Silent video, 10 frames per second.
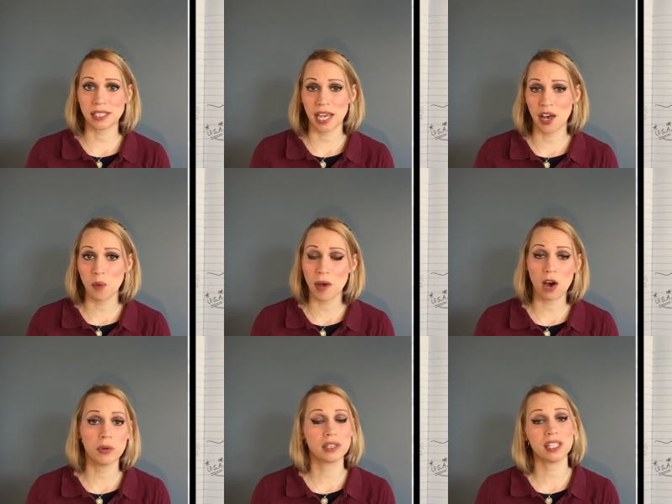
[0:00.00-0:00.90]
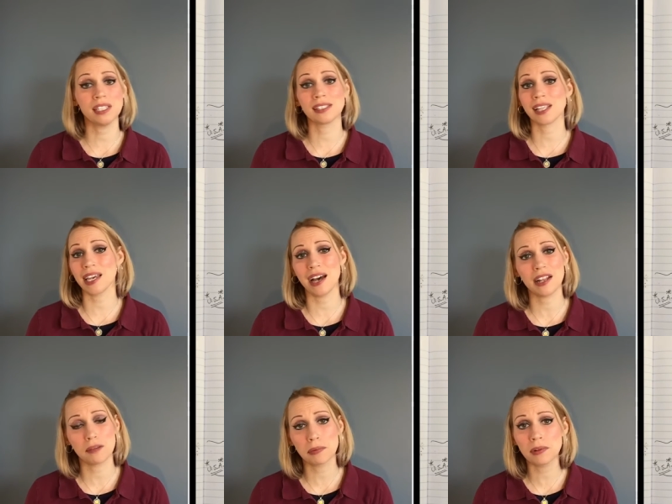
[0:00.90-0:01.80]
to help out with things like
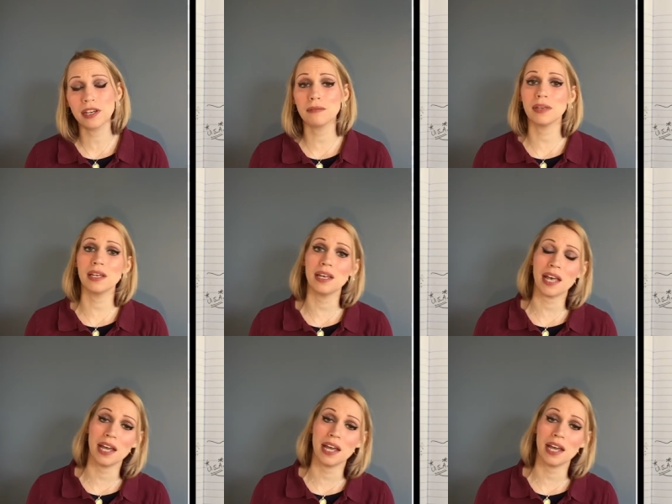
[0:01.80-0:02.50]
unemployment